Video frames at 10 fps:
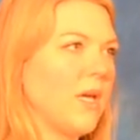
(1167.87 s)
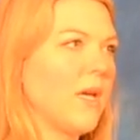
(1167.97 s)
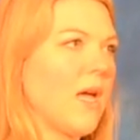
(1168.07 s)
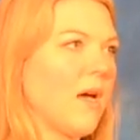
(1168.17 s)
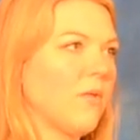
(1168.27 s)
can
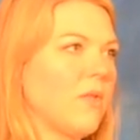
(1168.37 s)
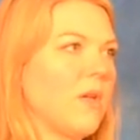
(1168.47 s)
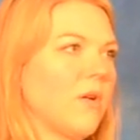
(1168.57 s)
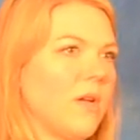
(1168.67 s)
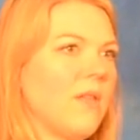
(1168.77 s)
count that
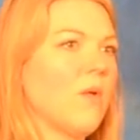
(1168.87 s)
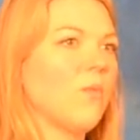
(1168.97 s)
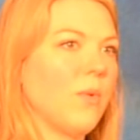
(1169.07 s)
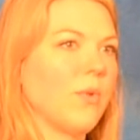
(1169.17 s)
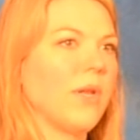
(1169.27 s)
are in that
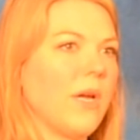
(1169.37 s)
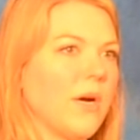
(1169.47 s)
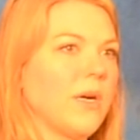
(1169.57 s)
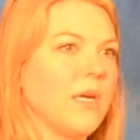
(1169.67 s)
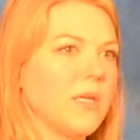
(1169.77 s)
Wimberley
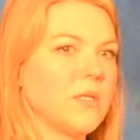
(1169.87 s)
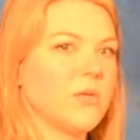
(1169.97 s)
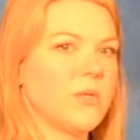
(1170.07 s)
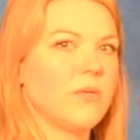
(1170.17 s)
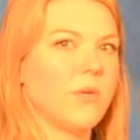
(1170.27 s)
area
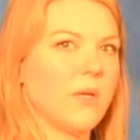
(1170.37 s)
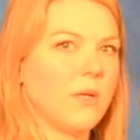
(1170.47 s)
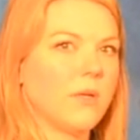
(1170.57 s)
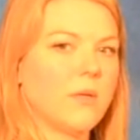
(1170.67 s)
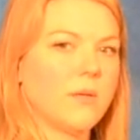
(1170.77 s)
exclusively.
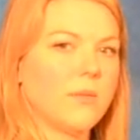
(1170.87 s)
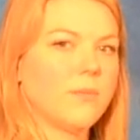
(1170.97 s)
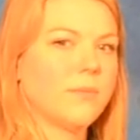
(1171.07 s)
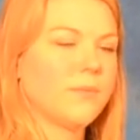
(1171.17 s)
You